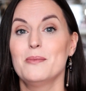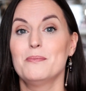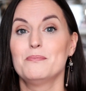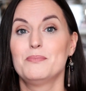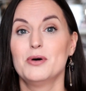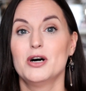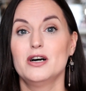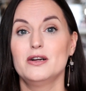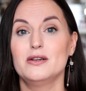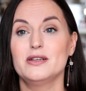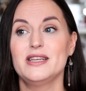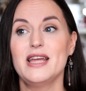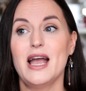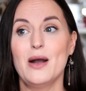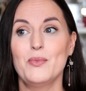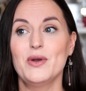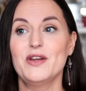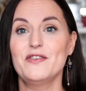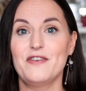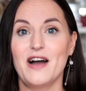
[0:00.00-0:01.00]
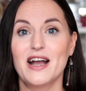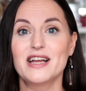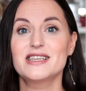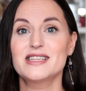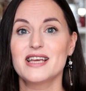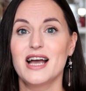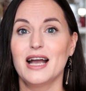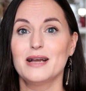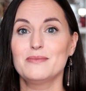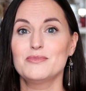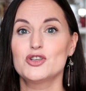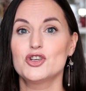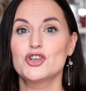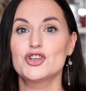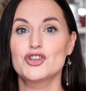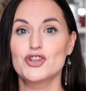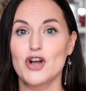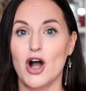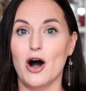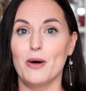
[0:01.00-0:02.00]
but yet we find time to
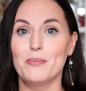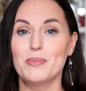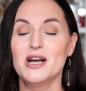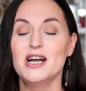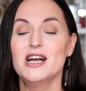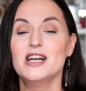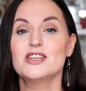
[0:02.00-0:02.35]
shop.